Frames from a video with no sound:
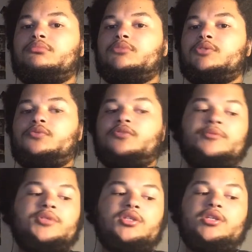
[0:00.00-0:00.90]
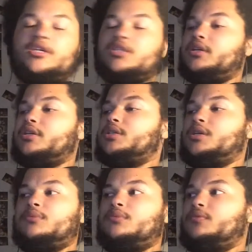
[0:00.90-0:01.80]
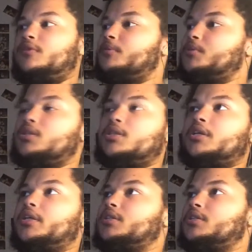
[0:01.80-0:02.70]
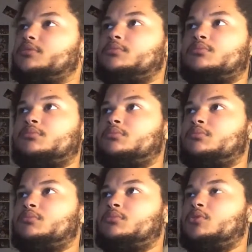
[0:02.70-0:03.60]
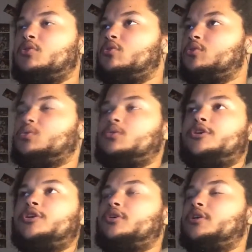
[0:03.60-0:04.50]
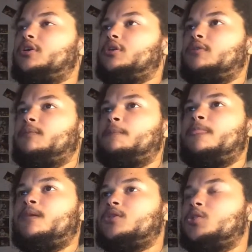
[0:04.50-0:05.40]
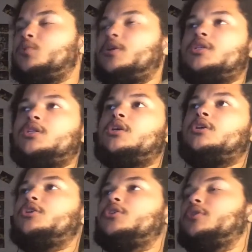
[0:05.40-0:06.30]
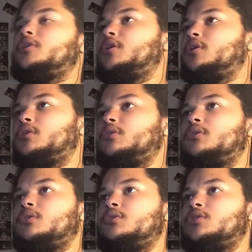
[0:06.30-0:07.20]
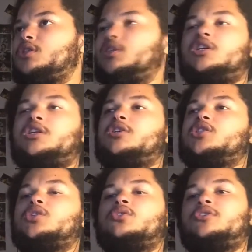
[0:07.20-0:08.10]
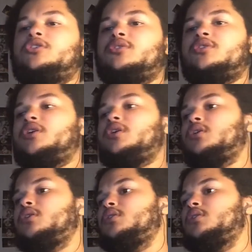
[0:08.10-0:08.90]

It's flips and kicks, that's it. Flips and kicks. Corkscrew here and there. Swanton here and there. Salida del Sol here and there.